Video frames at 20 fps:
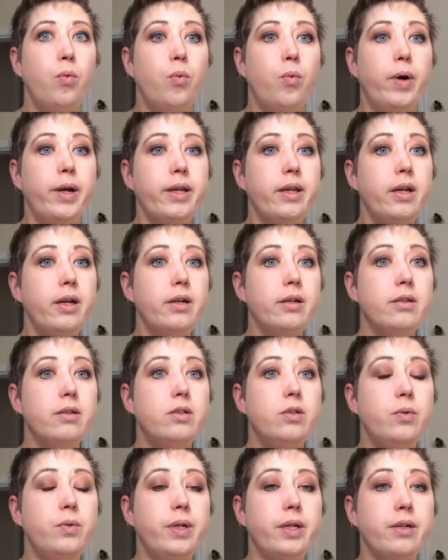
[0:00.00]
1 year,
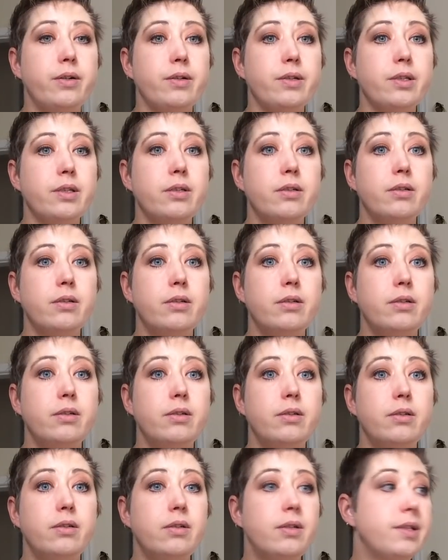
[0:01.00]
2 years
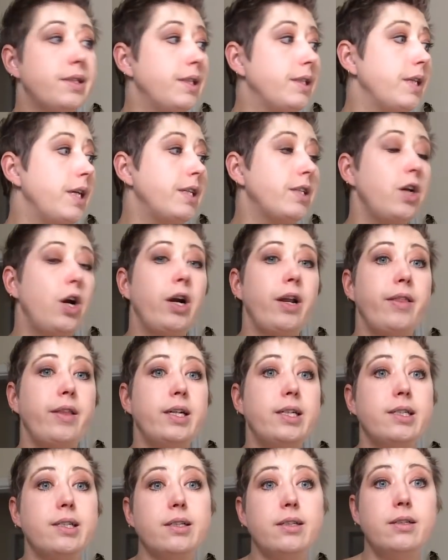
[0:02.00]
since I started
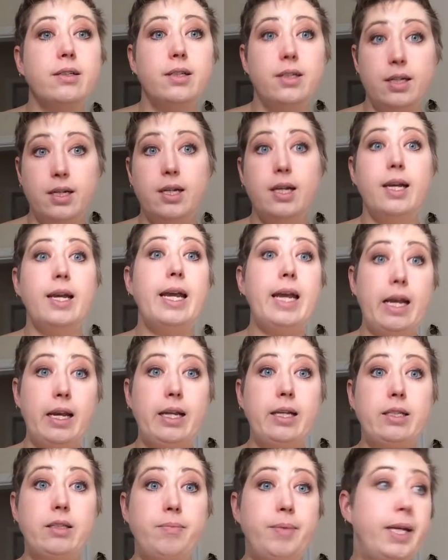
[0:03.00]
this. It
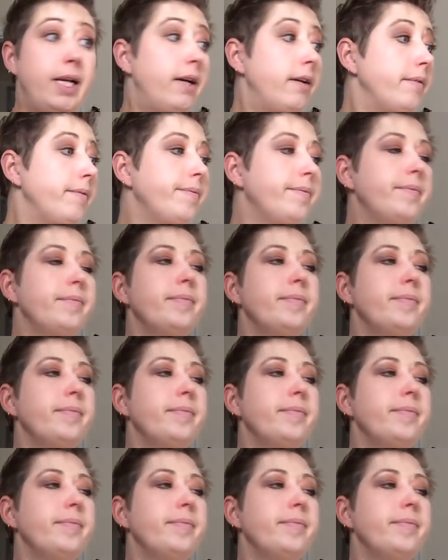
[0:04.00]
needs to be done.